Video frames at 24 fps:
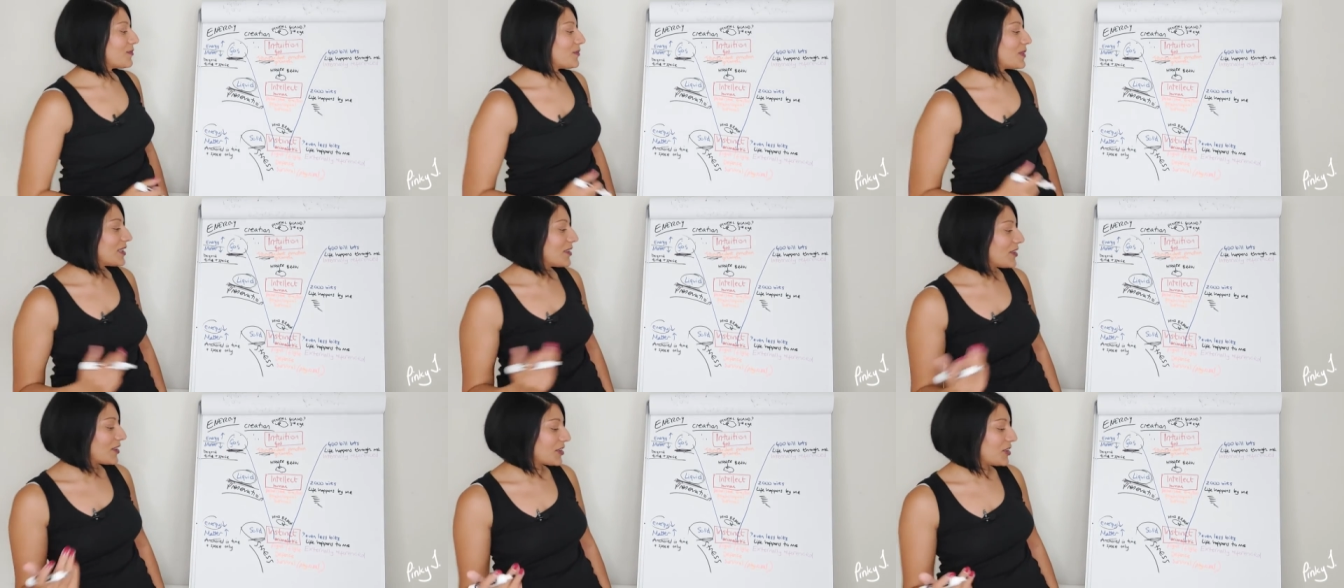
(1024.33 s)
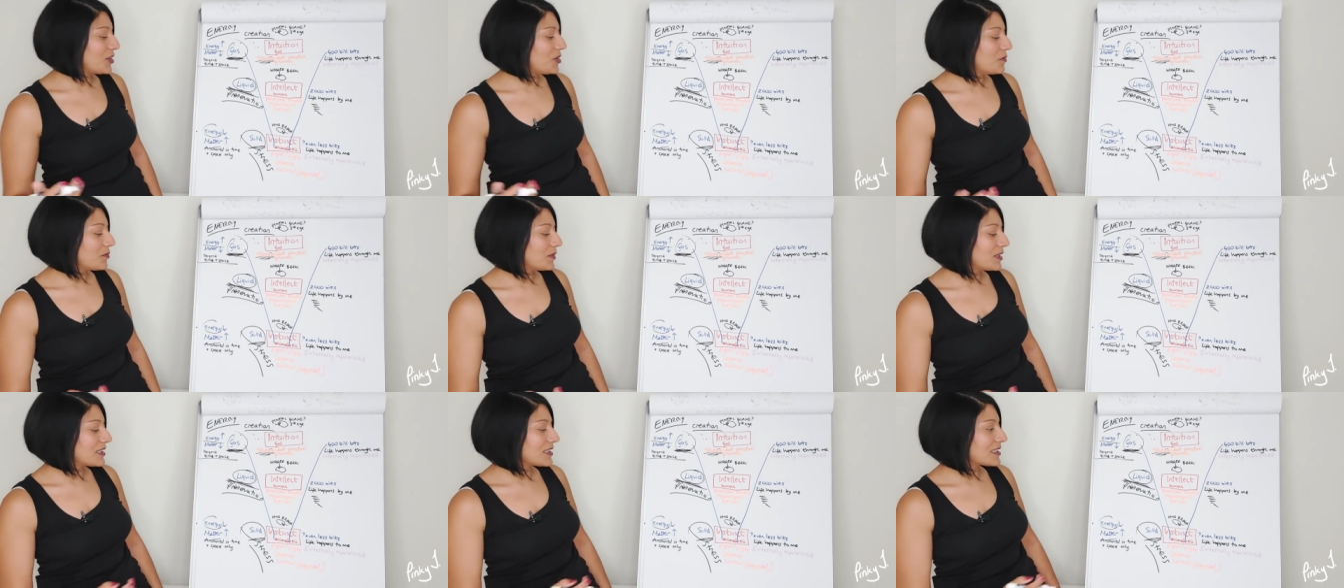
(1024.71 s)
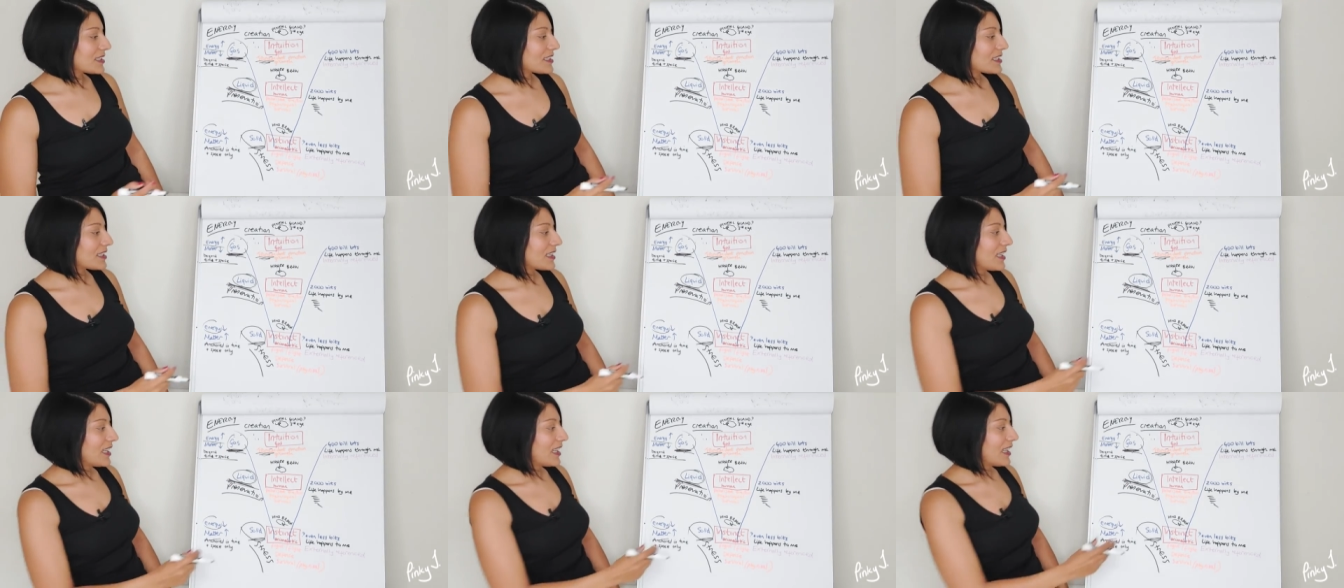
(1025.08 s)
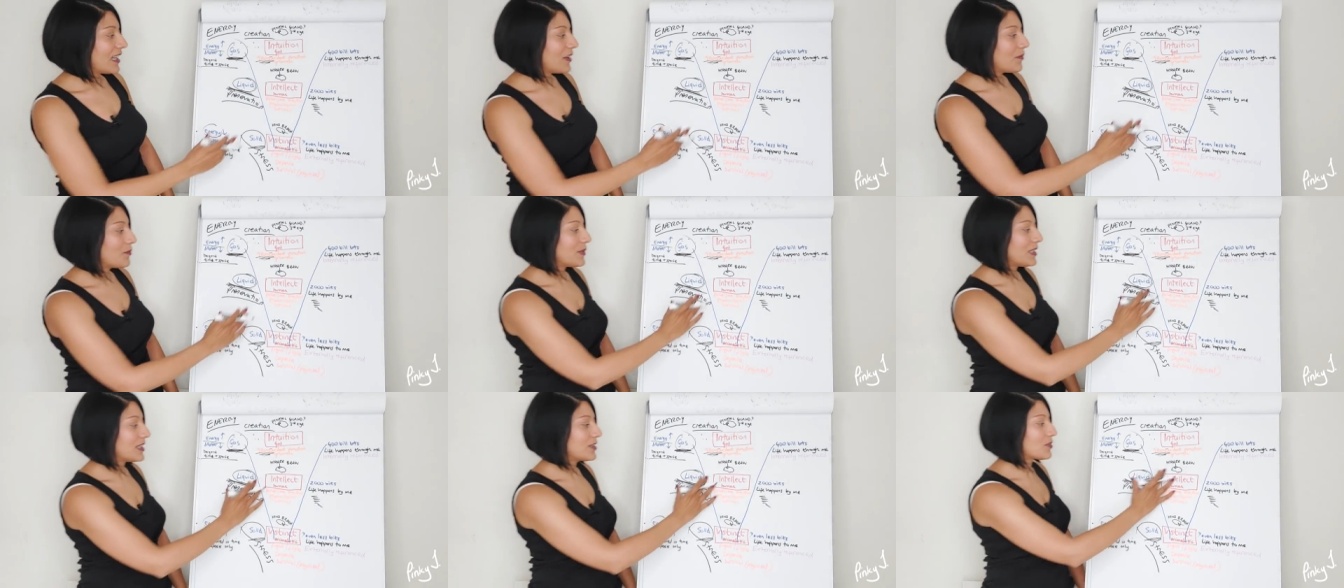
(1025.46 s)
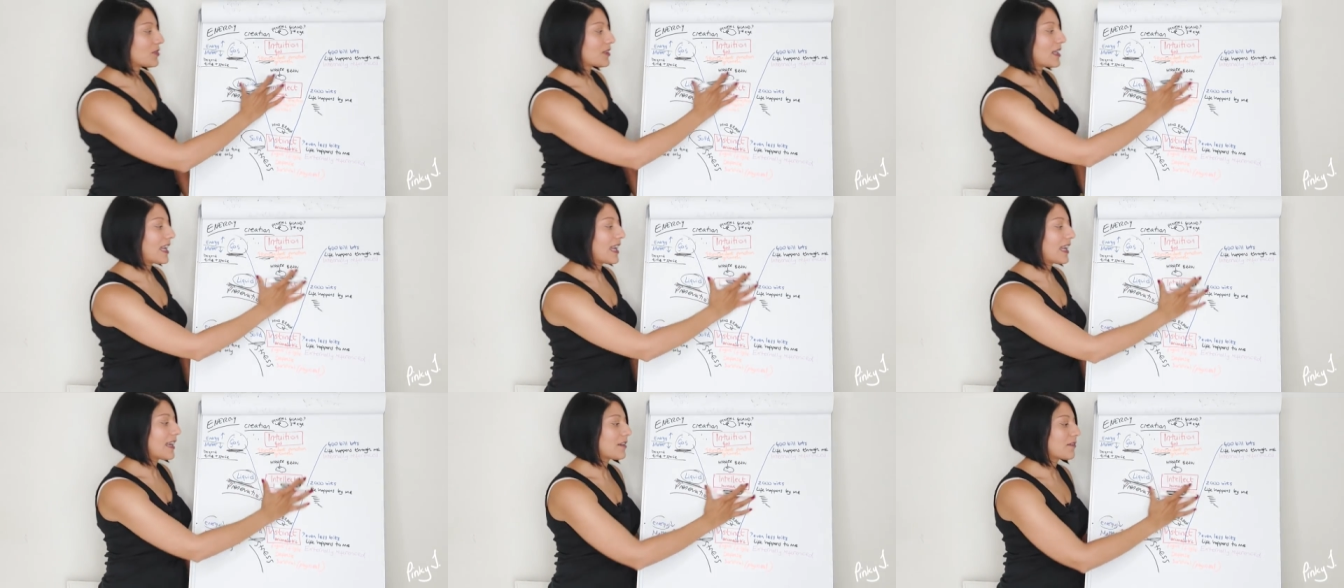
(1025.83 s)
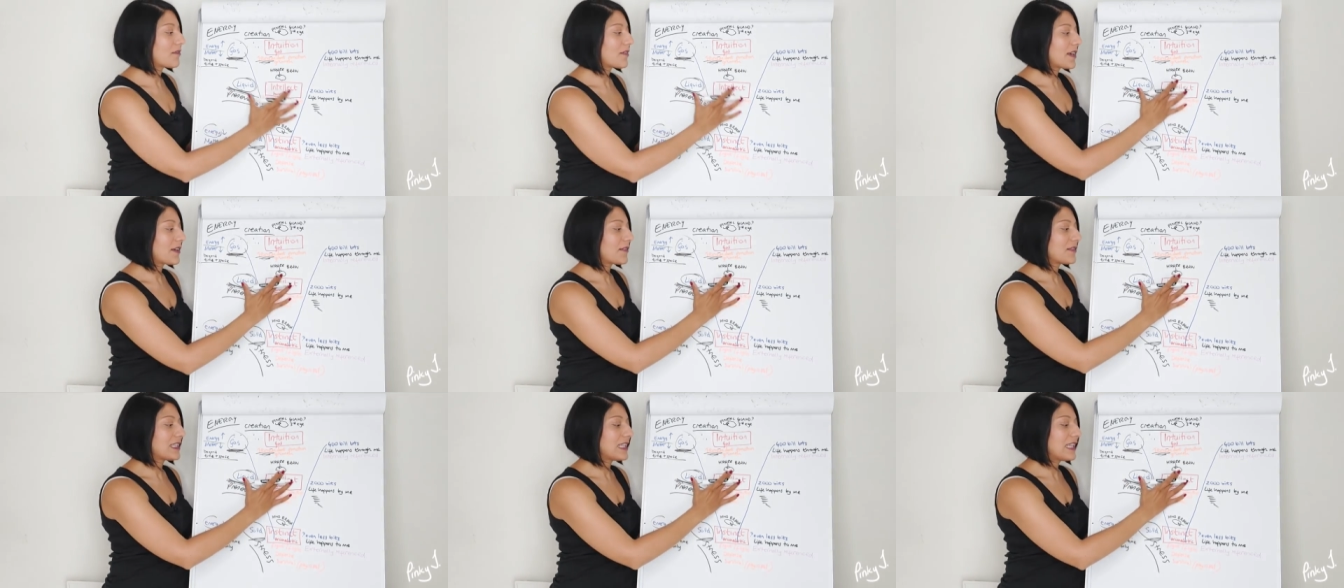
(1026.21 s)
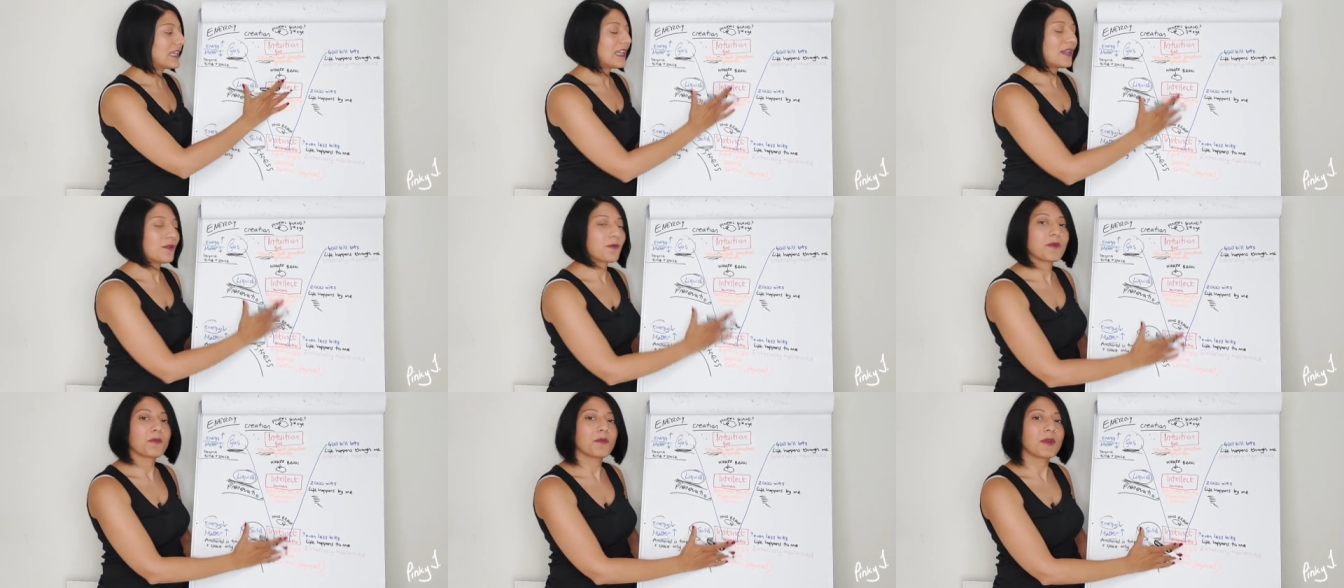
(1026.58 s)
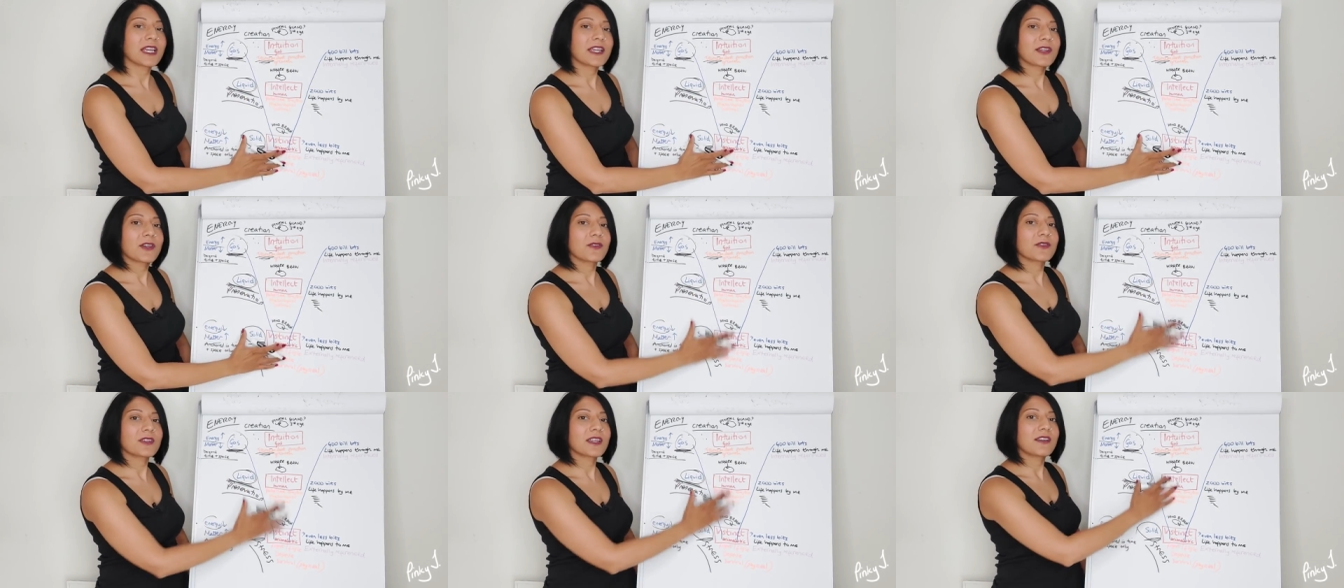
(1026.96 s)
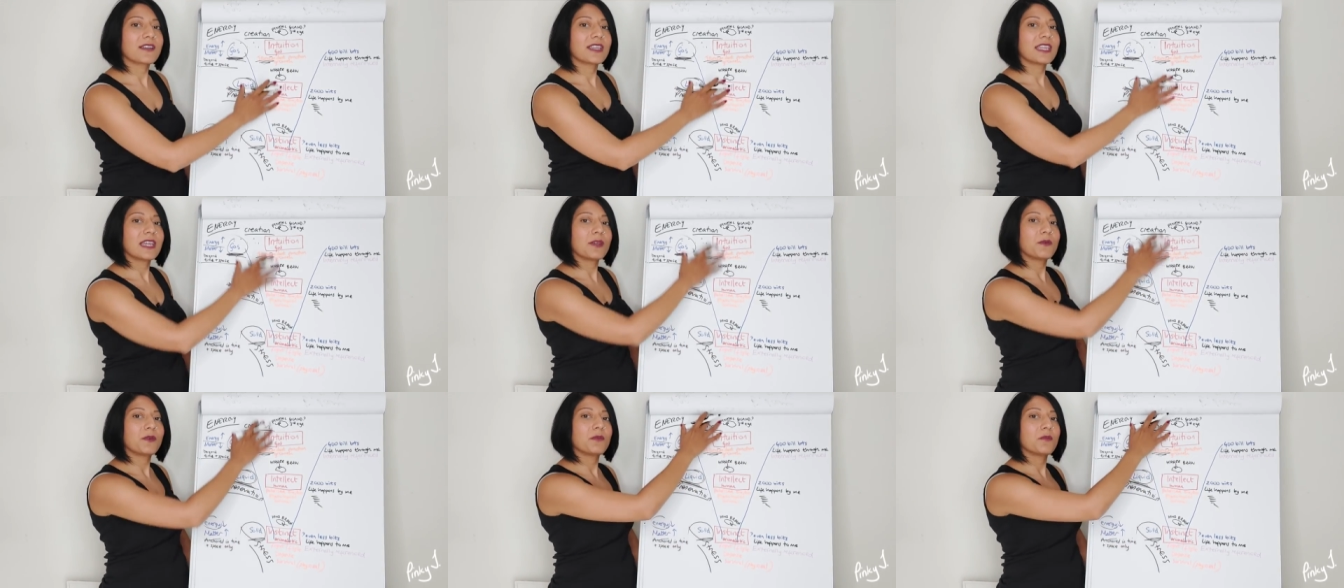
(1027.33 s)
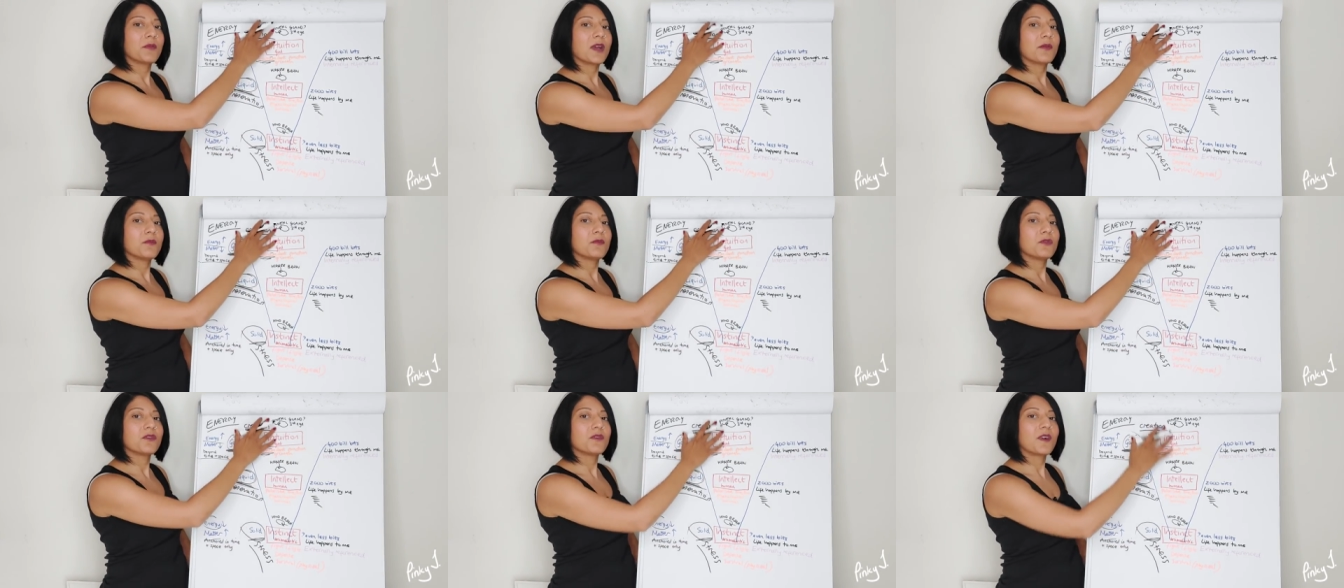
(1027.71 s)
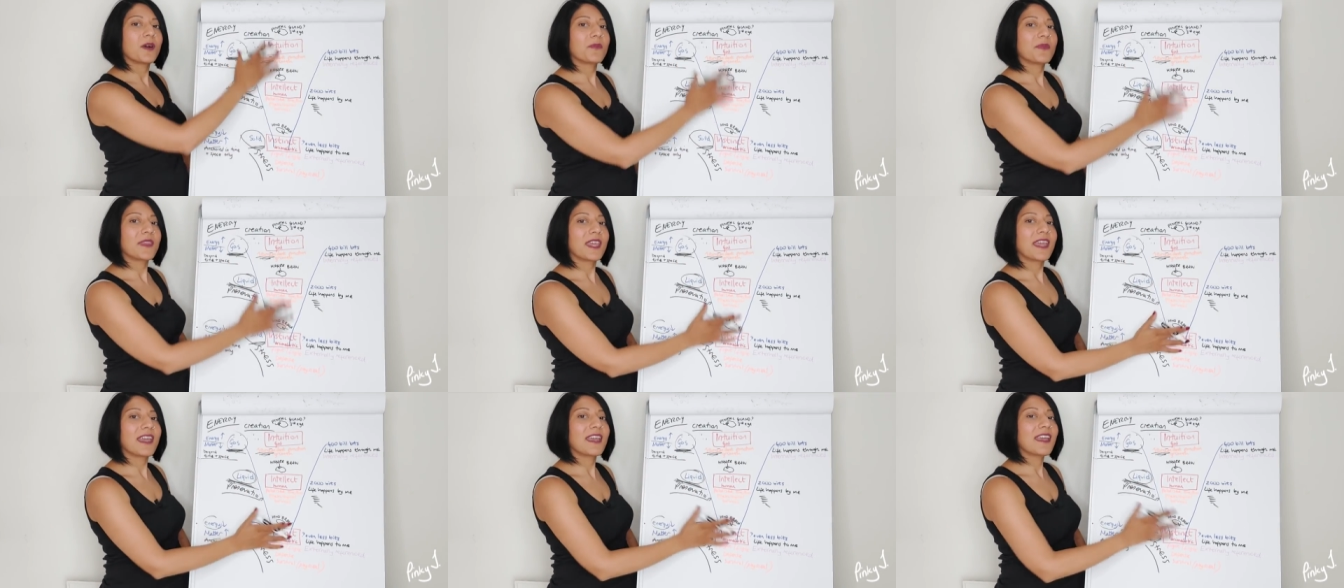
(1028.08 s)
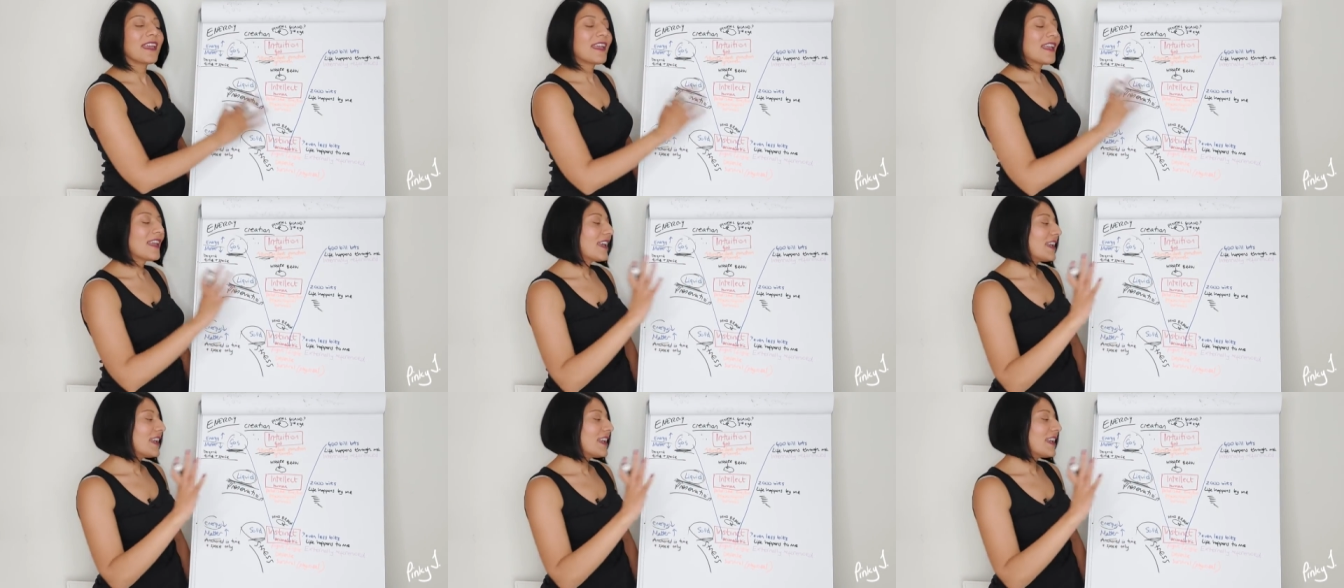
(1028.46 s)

we are humans and we sort of hang around here. We might go down here. We might move up there.